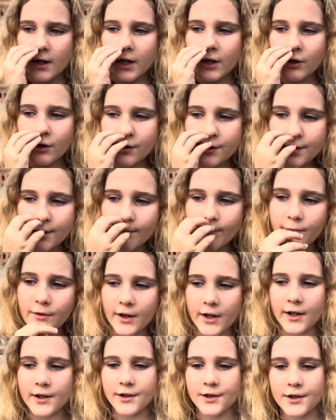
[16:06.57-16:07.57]
Here are some
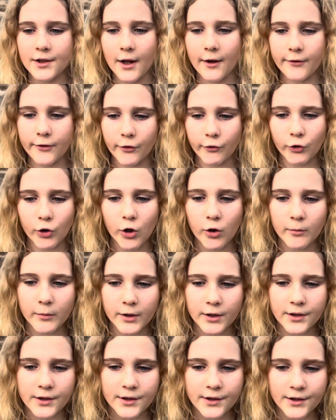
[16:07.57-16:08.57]
things that the
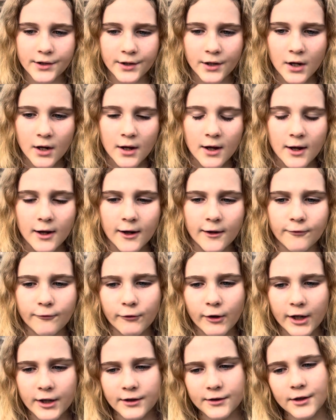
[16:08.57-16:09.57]
Romans
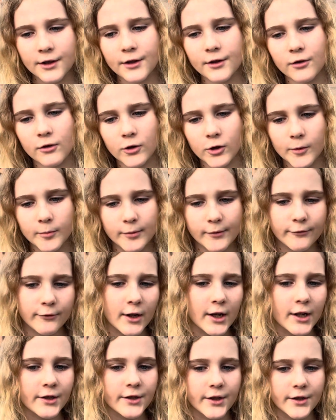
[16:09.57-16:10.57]
invented or
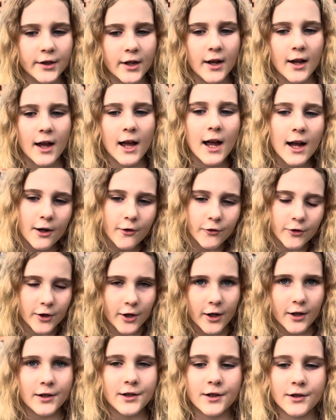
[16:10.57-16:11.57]
perfected:
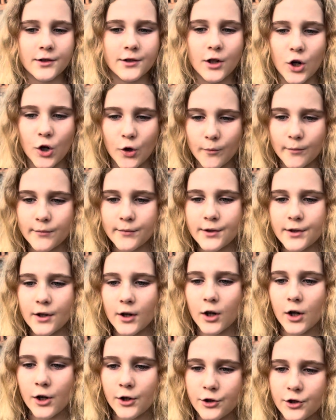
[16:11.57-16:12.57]
aqueducts, domes,
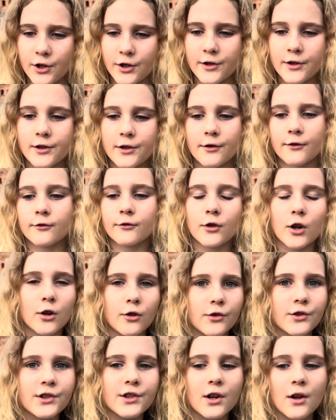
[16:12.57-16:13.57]
arches,
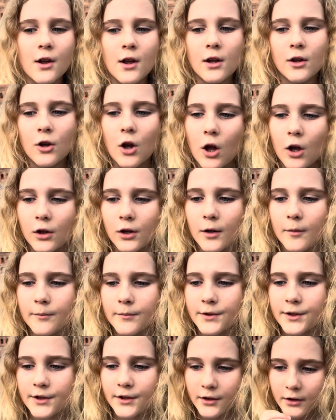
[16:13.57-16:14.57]
roads,
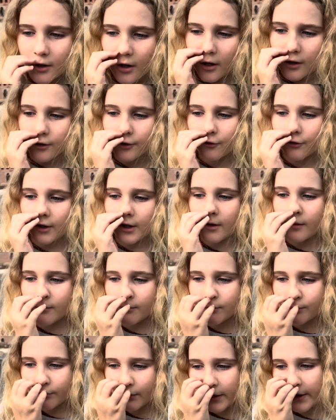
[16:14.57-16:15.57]
columns, concrete,
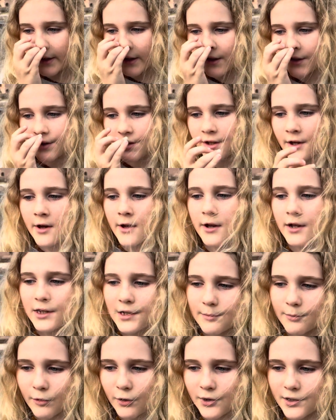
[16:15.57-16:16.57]
bricks,
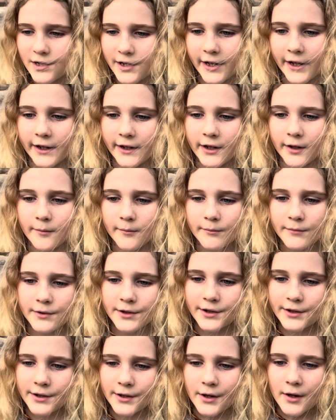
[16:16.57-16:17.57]
sports
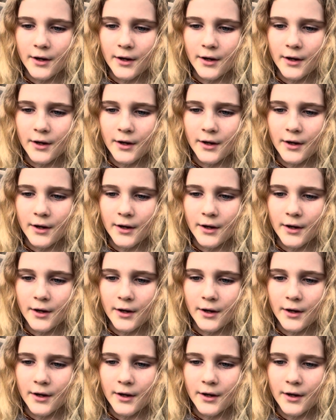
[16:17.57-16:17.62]
stadiums,